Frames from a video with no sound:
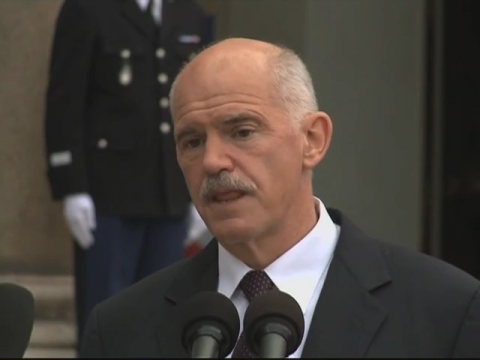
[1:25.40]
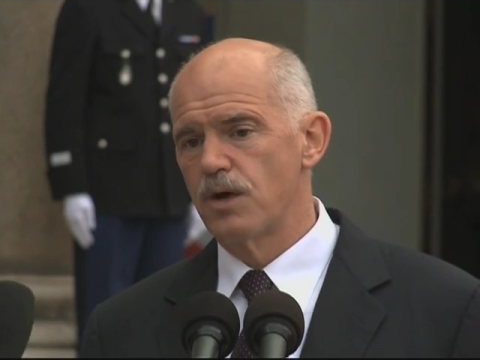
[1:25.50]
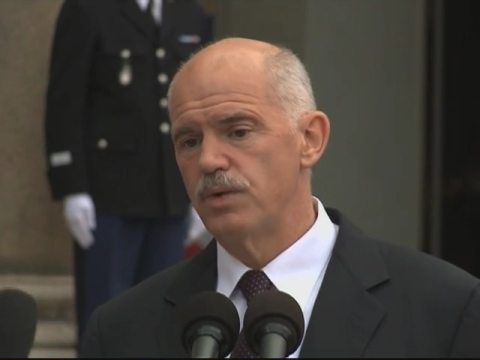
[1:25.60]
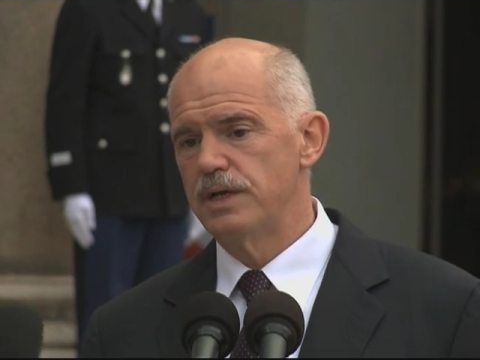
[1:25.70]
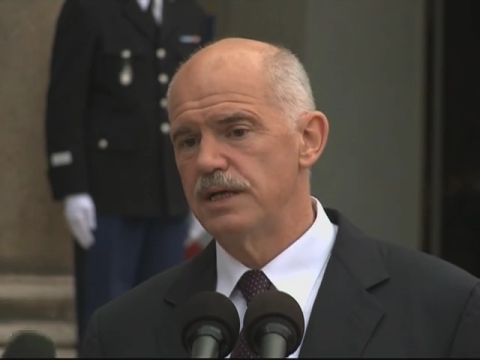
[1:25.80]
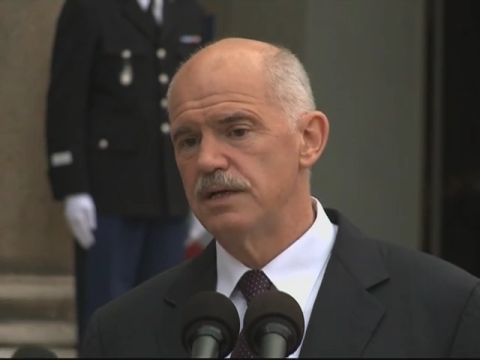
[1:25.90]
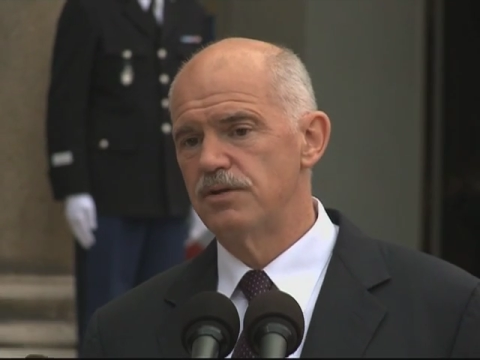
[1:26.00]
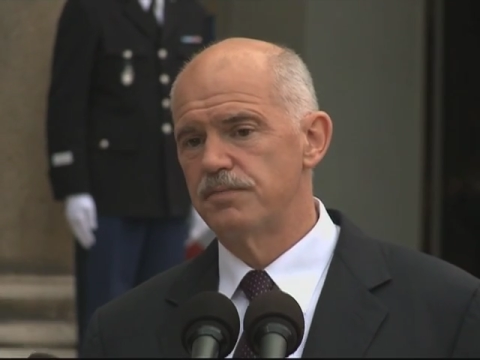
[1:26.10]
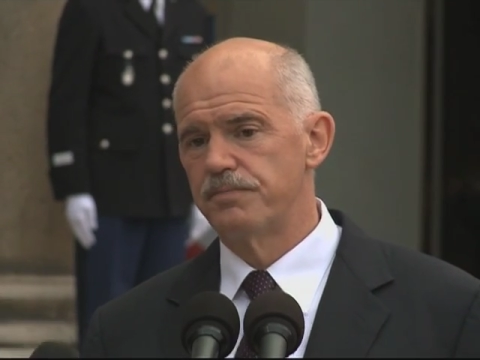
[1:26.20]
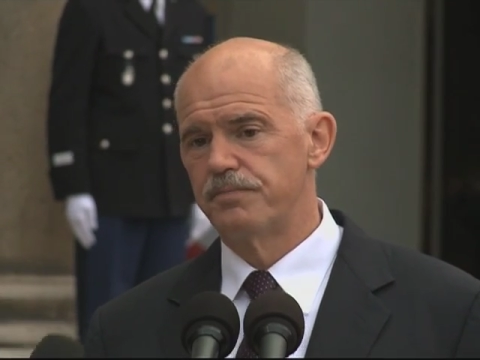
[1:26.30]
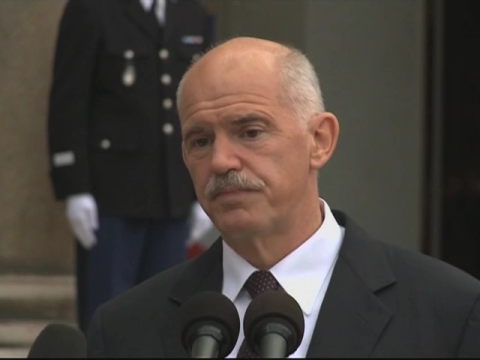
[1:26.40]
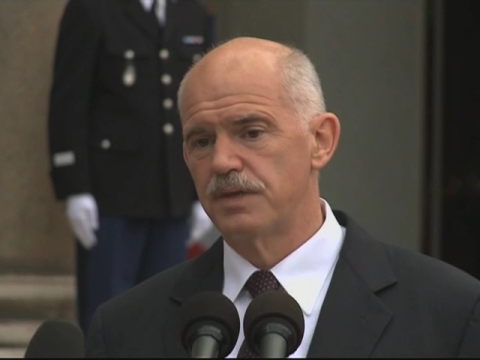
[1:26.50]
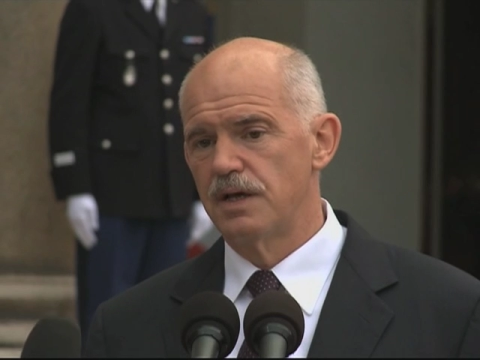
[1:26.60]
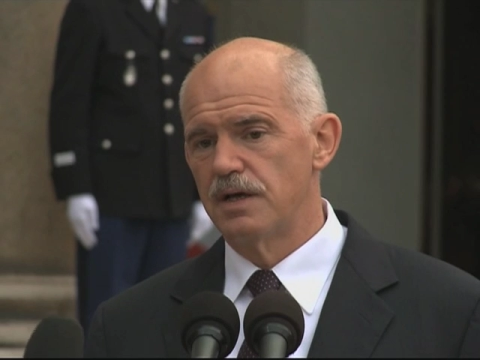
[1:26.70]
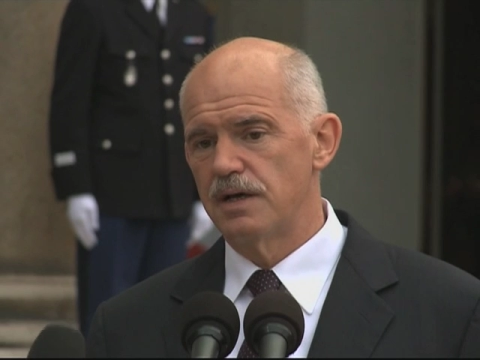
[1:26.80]
We need
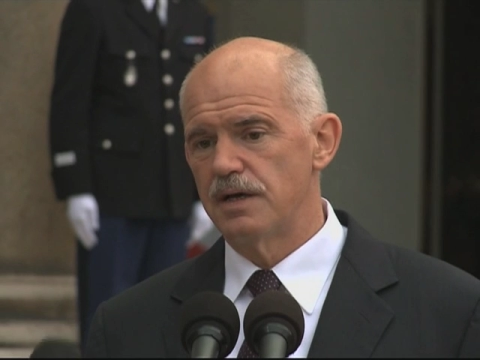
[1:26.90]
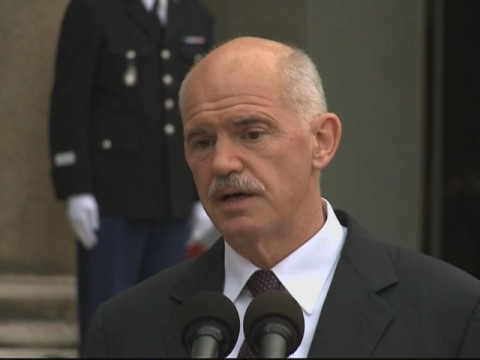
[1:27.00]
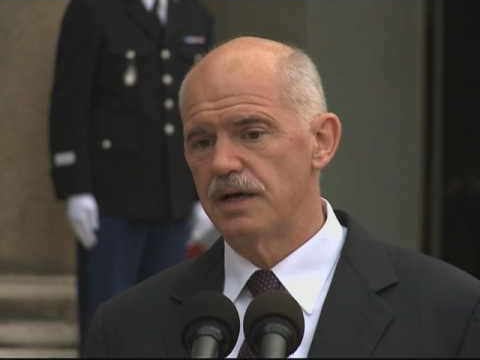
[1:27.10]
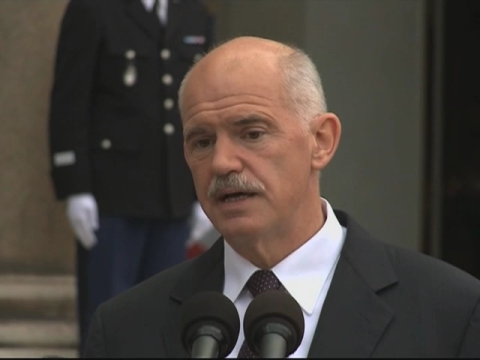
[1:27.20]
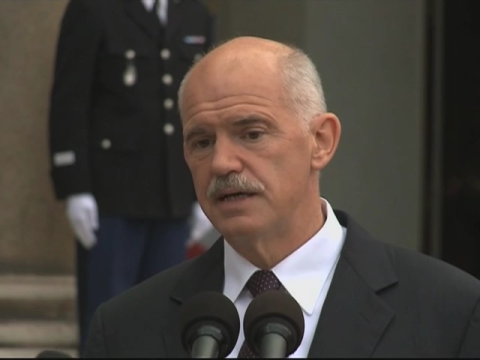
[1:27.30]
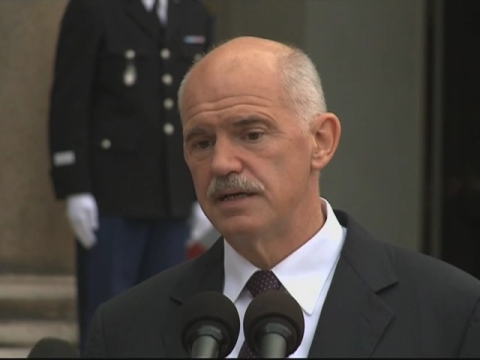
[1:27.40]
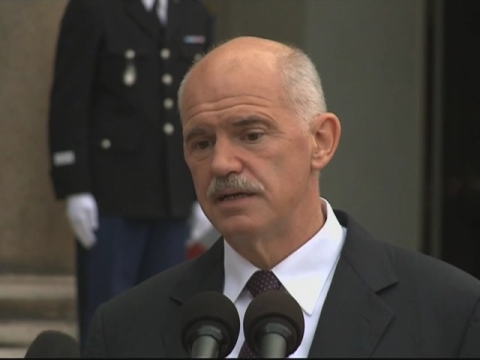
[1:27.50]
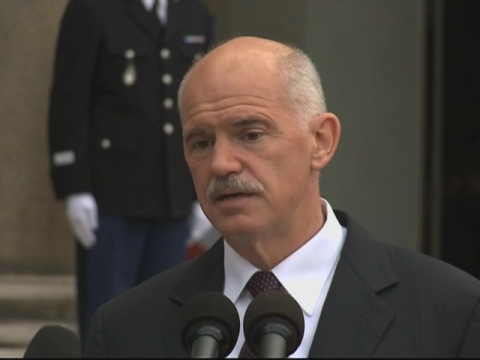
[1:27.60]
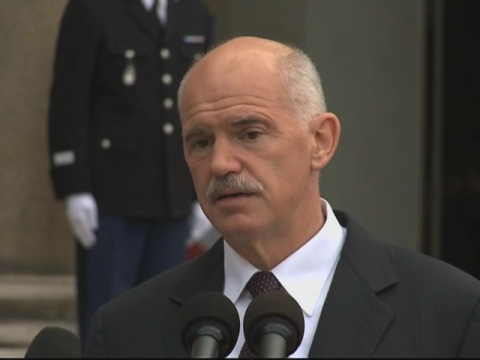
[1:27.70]
a